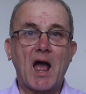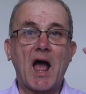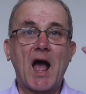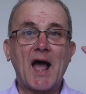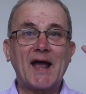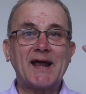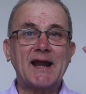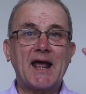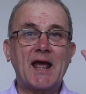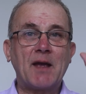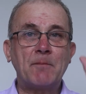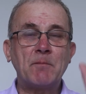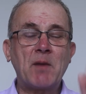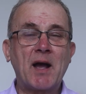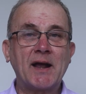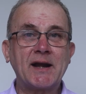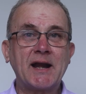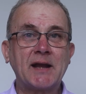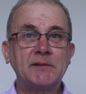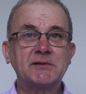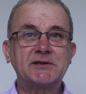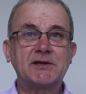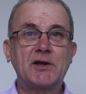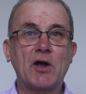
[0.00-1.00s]
Hi there, my
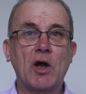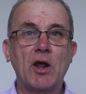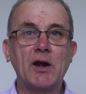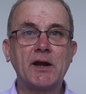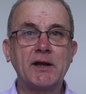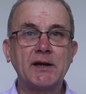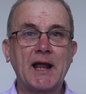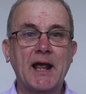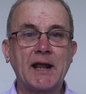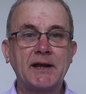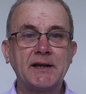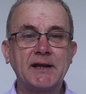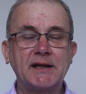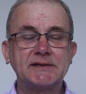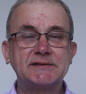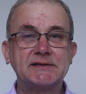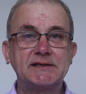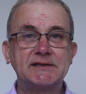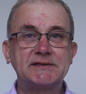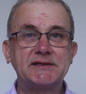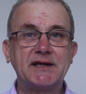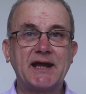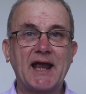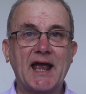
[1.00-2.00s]
name's Colin and this
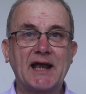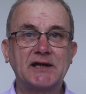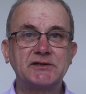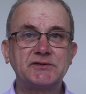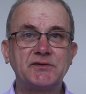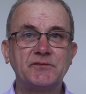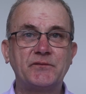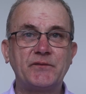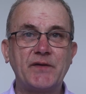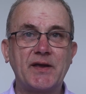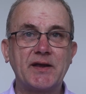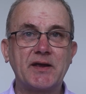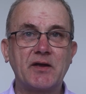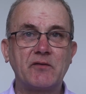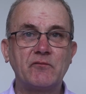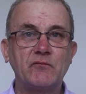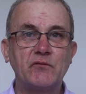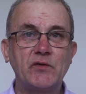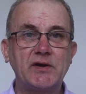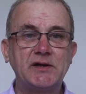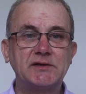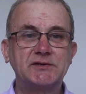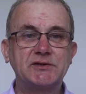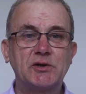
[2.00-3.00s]
is the Action Figure
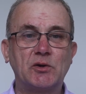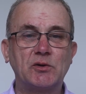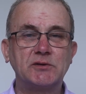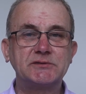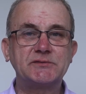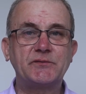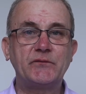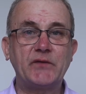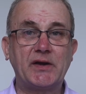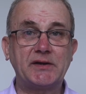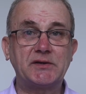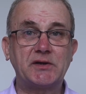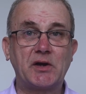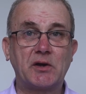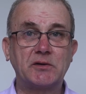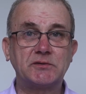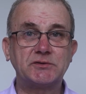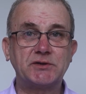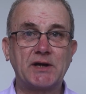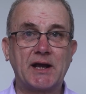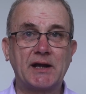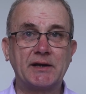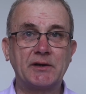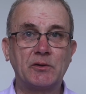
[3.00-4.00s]
Resource video
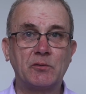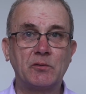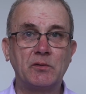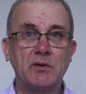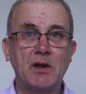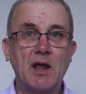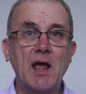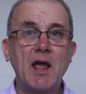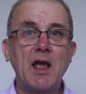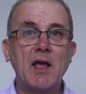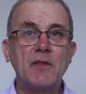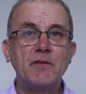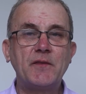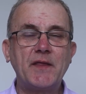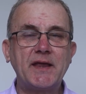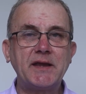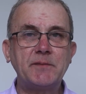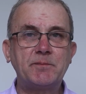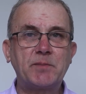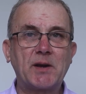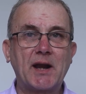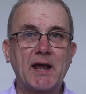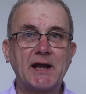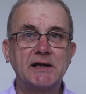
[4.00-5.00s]
channel, the
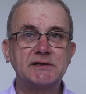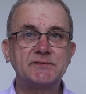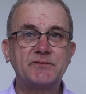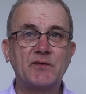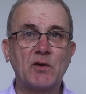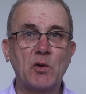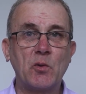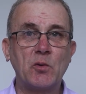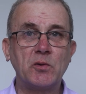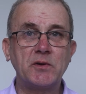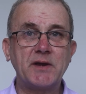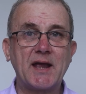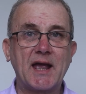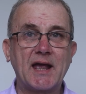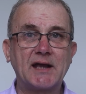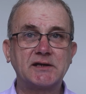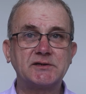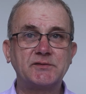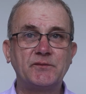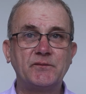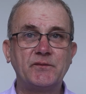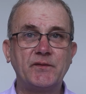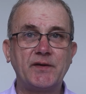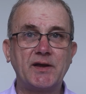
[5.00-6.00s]
place for all your
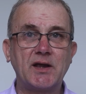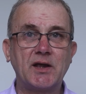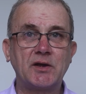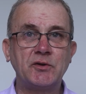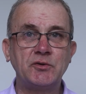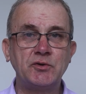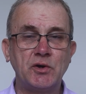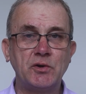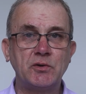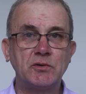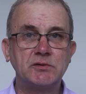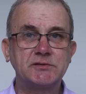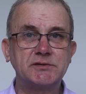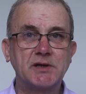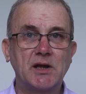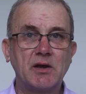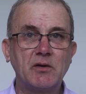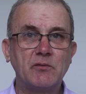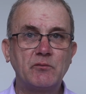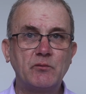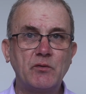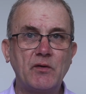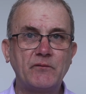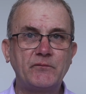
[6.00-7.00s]
action figure news,
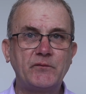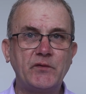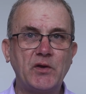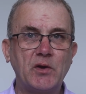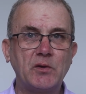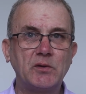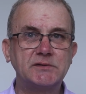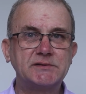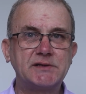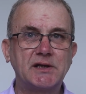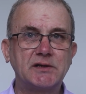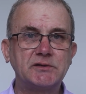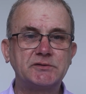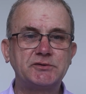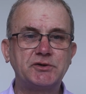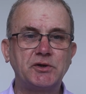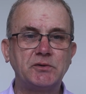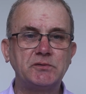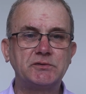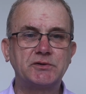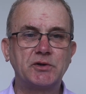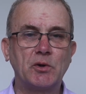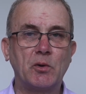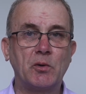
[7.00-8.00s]
reviews,
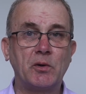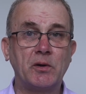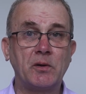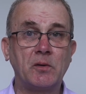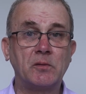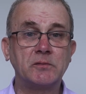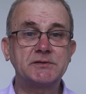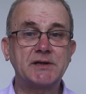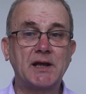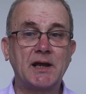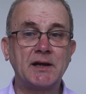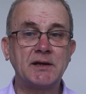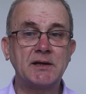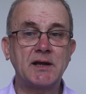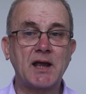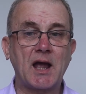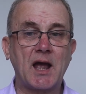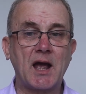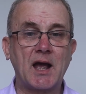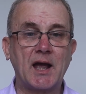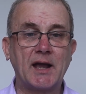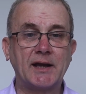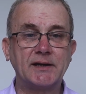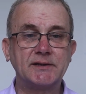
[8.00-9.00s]
tutorials and
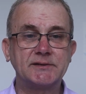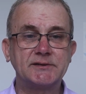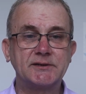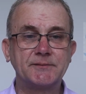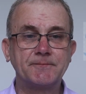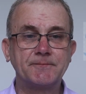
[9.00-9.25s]
guides.